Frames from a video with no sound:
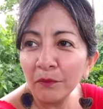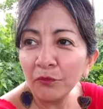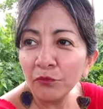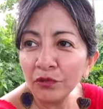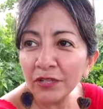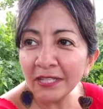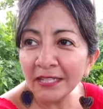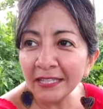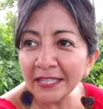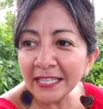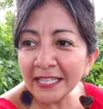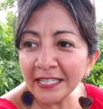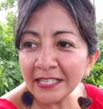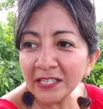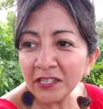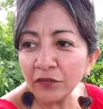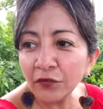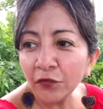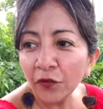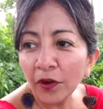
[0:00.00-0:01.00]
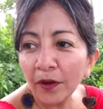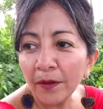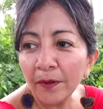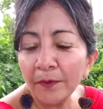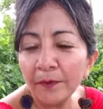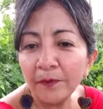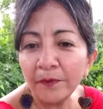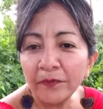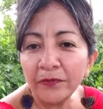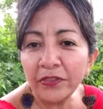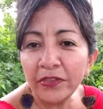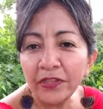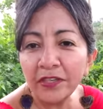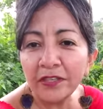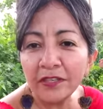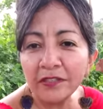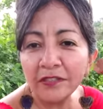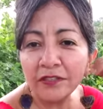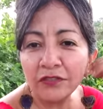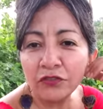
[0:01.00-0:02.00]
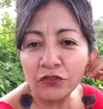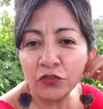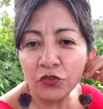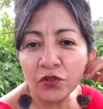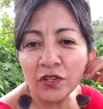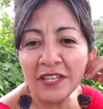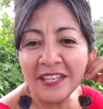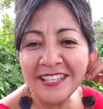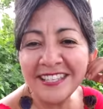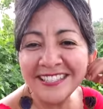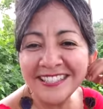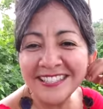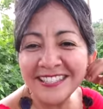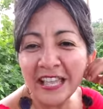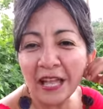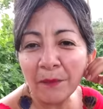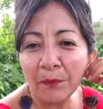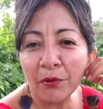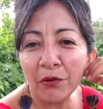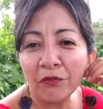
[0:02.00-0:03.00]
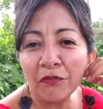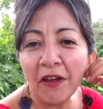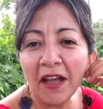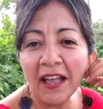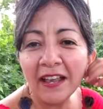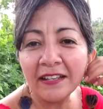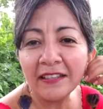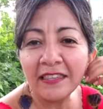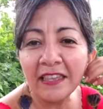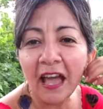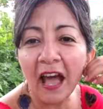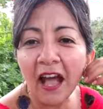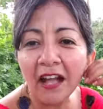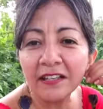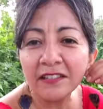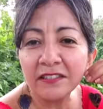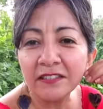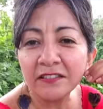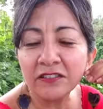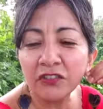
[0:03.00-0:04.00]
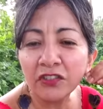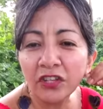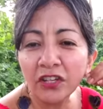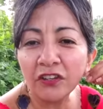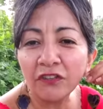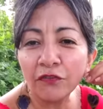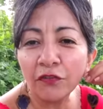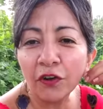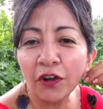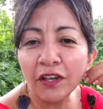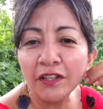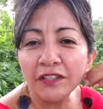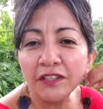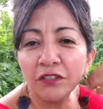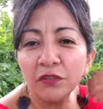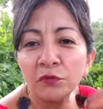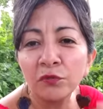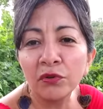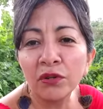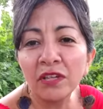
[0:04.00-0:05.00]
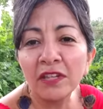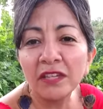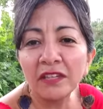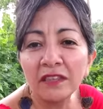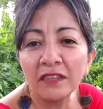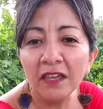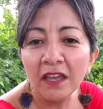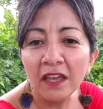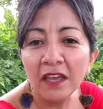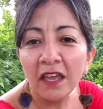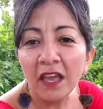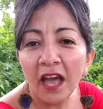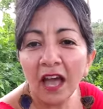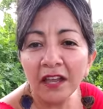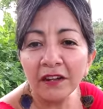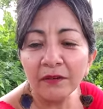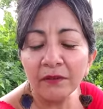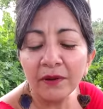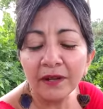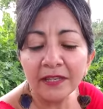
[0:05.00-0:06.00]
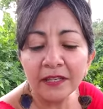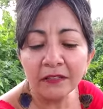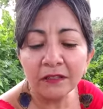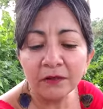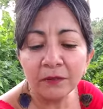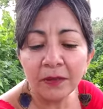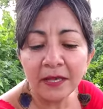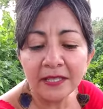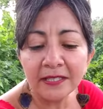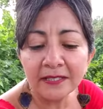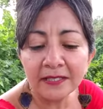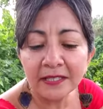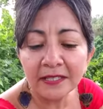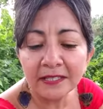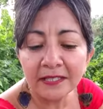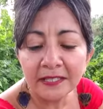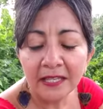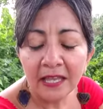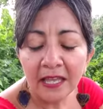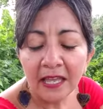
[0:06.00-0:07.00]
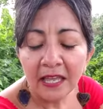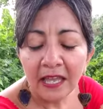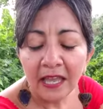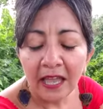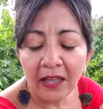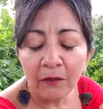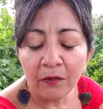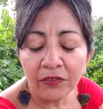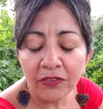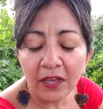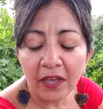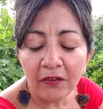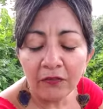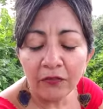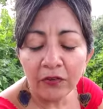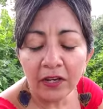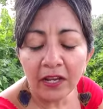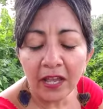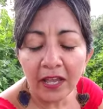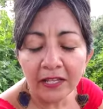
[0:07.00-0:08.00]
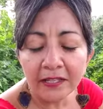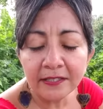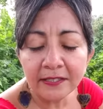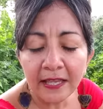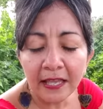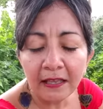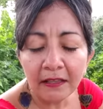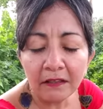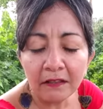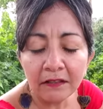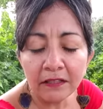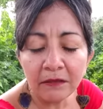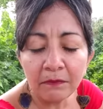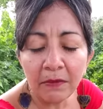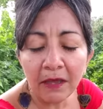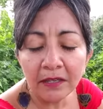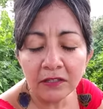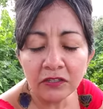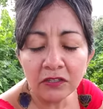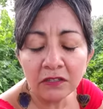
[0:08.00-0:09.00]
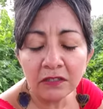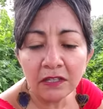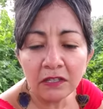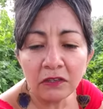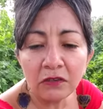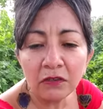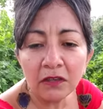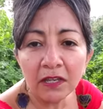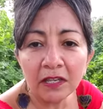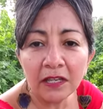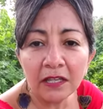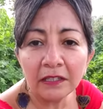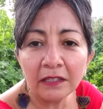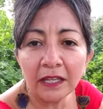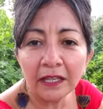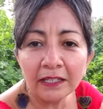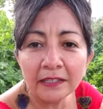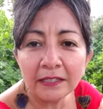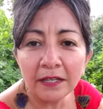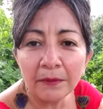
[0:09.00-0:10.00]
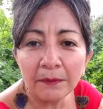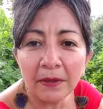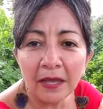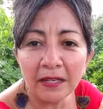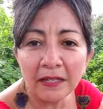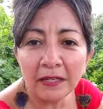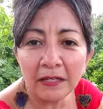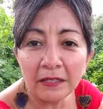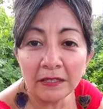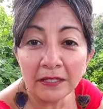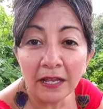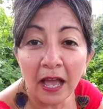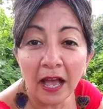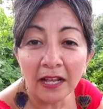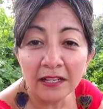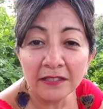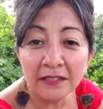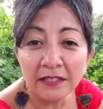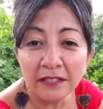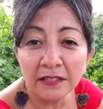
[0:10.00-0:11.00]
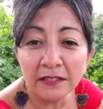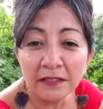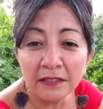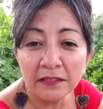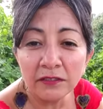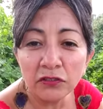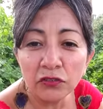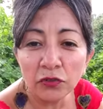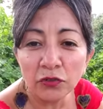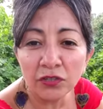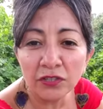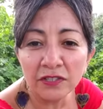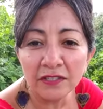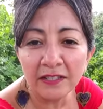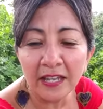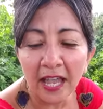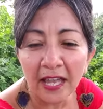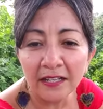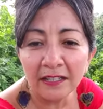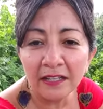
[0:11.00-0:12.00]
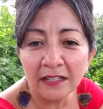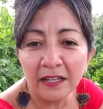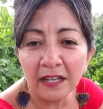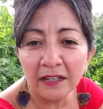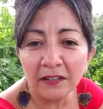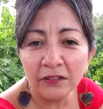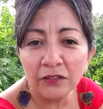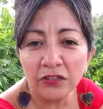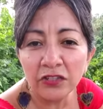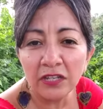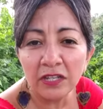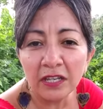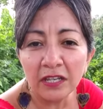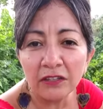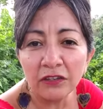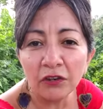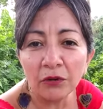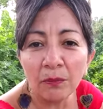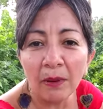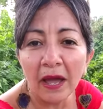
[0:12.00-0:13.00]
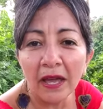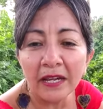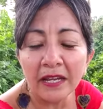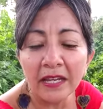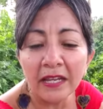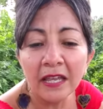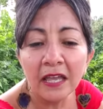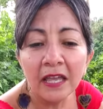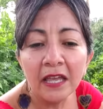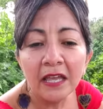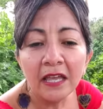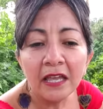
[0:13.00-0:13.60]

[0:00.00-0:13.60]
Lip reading: released from these trees that provide the oxygen for us to breathe on a regular basis. And with every exhale, imagine that you can collect up any toxins or stagnant energy in your body